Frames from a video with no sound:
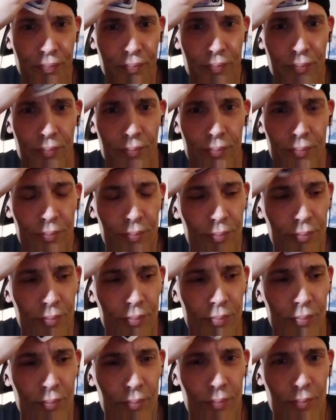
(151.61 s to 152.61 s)

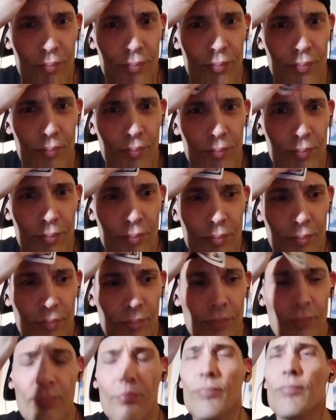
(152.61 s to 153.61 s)

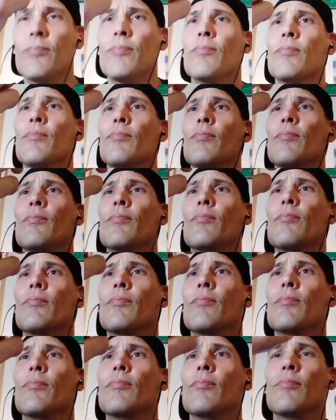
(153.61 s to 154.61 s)

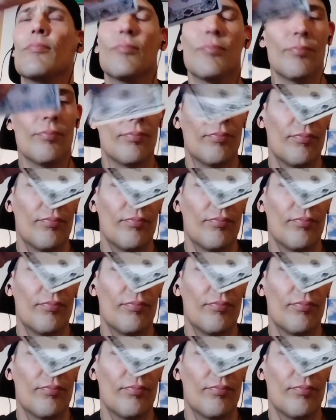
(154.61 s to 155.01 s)
Nothing is said.